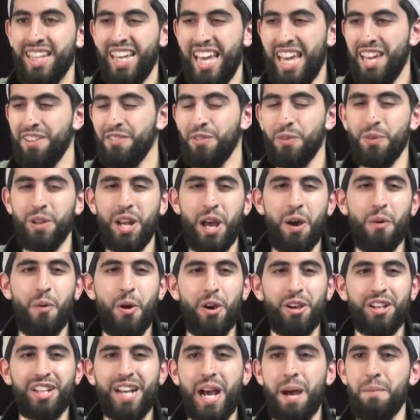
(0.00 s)
Even when I
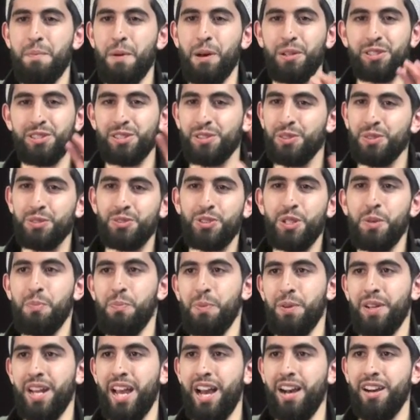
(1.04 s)
woke up, I was still
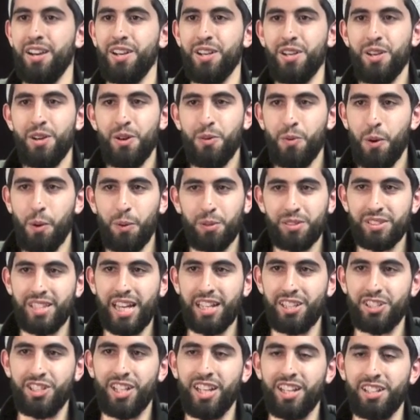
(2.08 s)
tripping out. What was
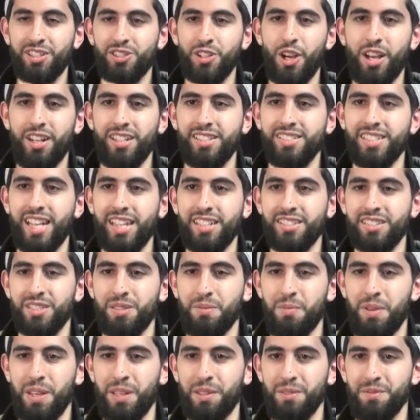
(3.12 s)
that sheikh trying to say
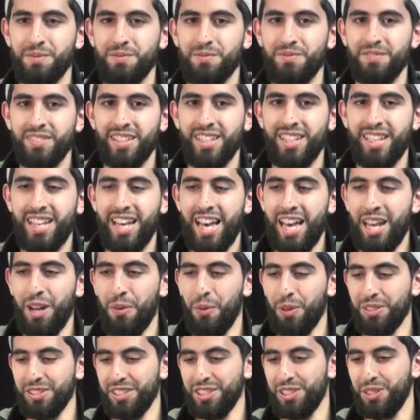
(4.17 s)
to me? And it
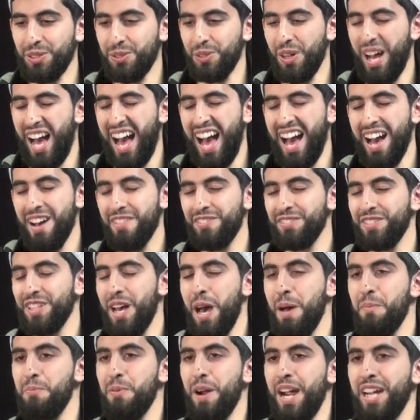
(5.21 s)
wasn't until after
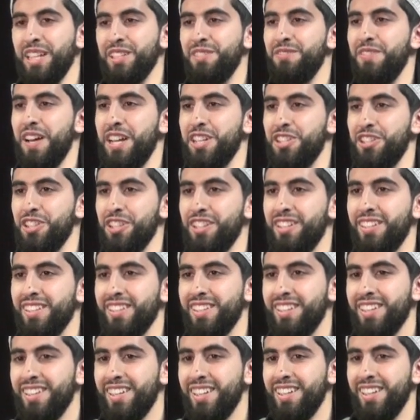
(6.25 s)
I prayed
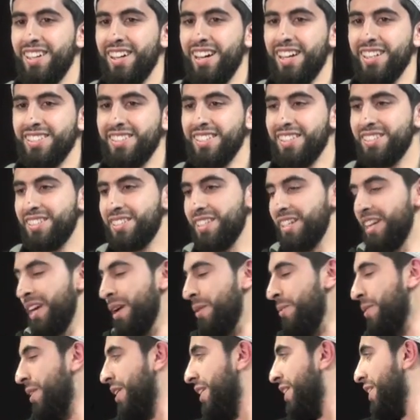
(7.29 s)
Fajr, I said,
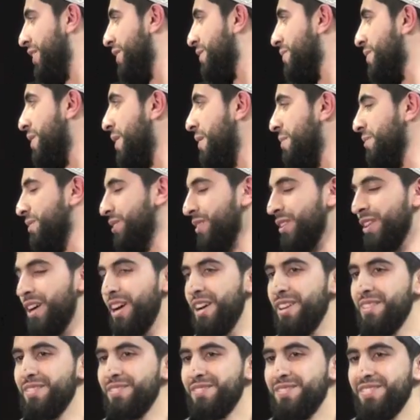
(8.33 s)
Salaamu Alaikum
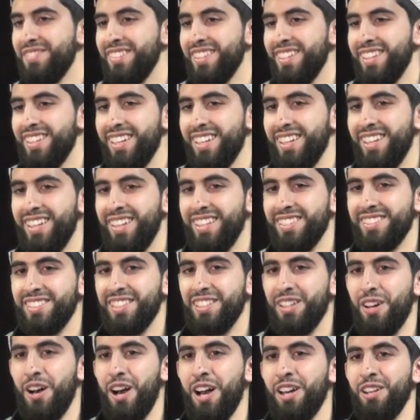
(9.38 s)
Rahmatullah. And I
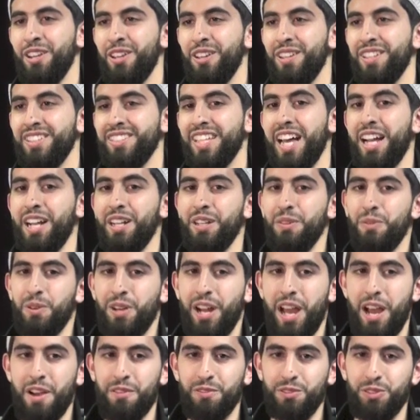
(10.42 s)
said, I know exactly what
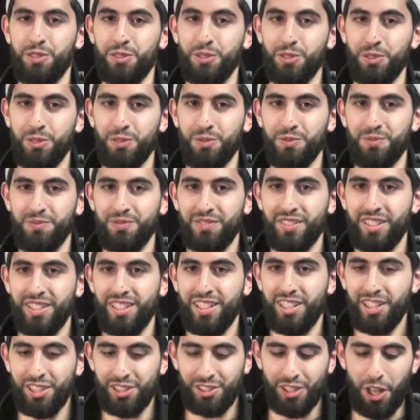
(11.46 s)
I have to do.
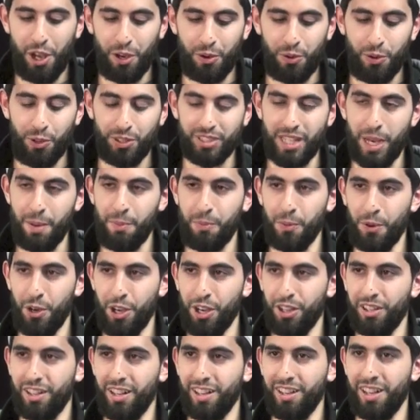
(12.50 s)
So I called up
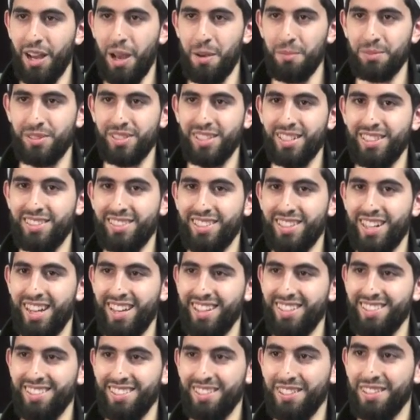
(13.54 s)
work, I go, I'm sick
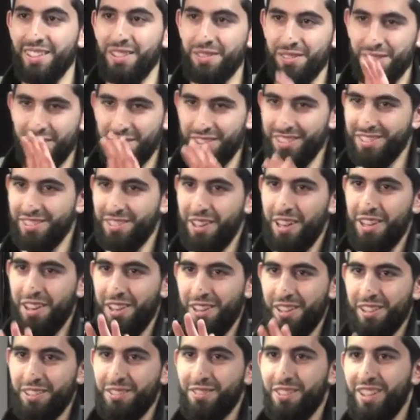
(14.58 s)
today, which I
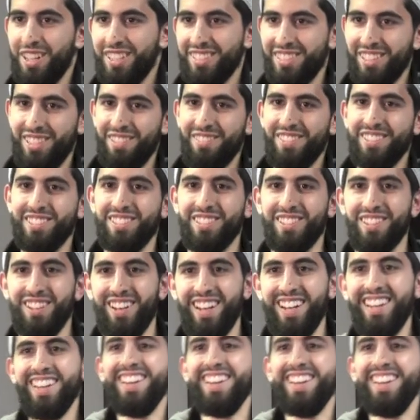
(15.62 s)
don't advise anyone to lie.